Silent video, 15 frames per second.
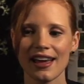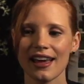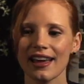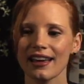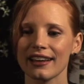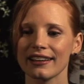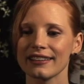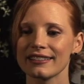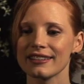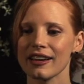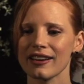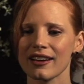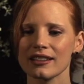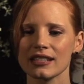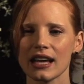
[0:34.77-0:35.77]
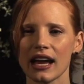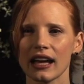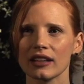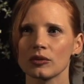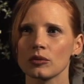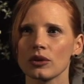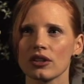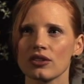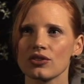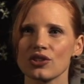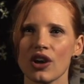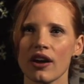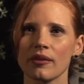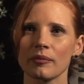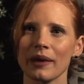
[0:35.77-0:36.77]
And I got to act with
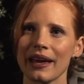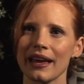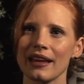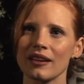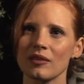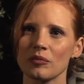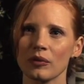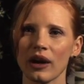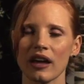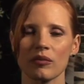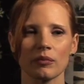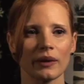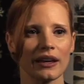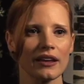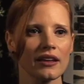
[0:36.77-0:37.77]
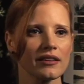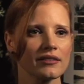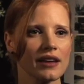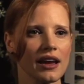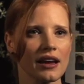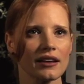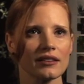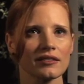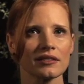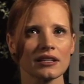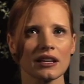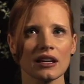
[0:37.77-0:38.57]
Sean Penn and Brad Pitt and